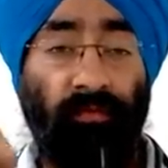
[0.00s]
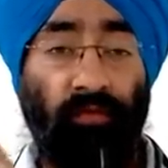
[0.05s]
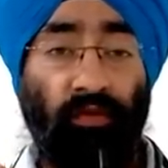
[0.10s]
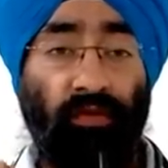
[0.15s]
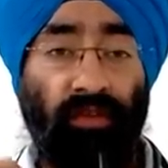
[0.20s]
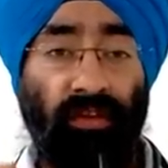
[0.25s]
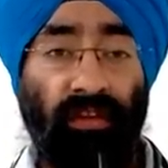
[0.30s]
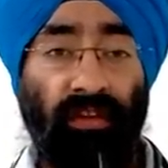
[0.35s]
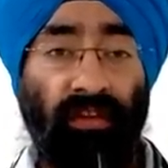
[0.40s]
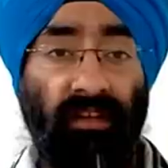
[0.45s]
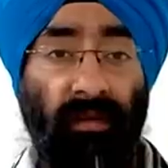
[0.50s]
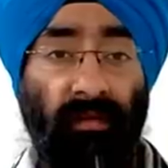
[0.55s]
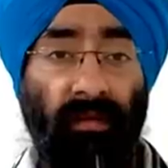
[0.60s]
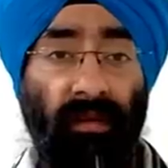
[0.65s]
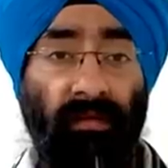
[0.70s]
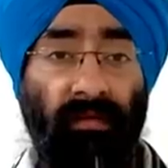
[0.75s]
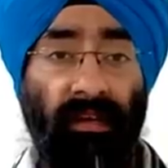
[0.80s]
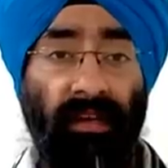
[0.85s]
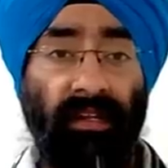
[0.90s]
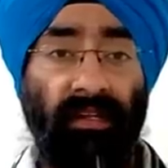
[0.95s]
booster
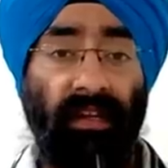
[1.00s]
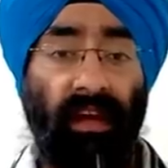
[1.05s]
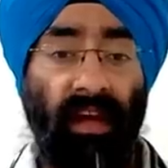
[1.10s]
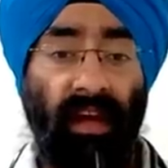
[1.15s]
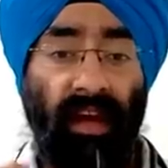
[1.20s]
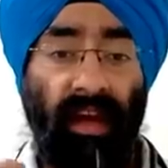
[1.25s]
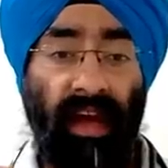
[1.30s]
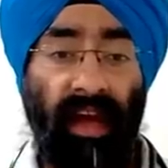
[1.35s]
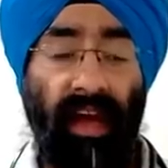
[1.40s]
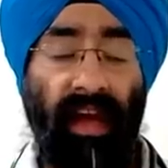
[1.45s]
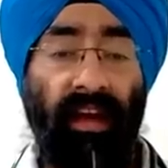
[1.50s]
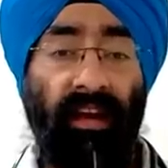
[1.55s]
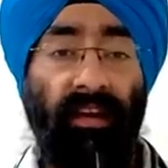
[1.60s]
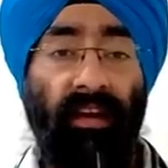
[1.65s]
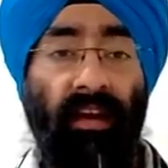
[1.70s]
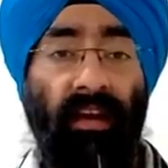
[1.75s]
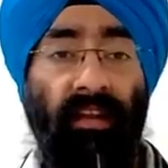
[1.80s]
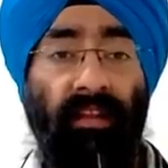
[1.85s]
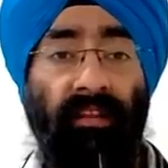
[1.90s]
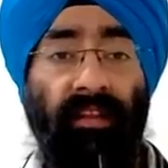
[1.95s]
supplements
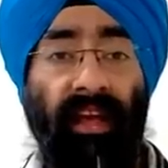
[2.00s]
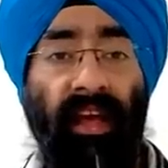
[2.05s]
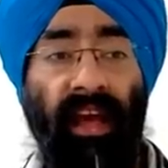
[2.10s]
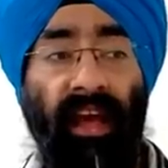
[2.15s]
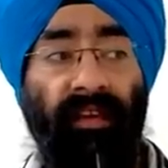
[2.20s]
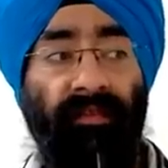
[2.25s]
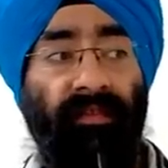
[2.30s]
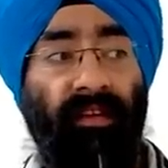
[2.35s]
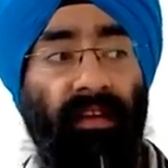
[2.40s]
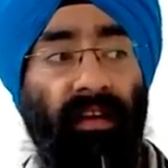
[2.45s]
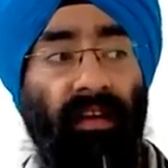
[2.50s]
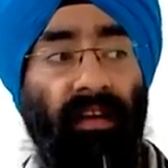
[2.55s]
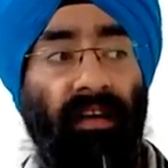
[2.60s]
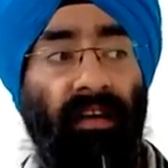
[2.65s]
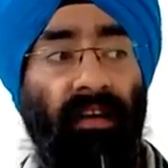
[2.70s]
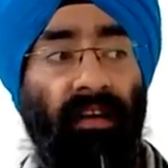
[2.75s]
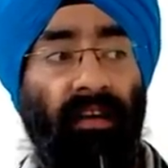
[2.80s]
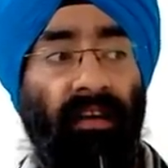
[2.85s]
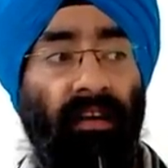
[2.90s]
and they have uh,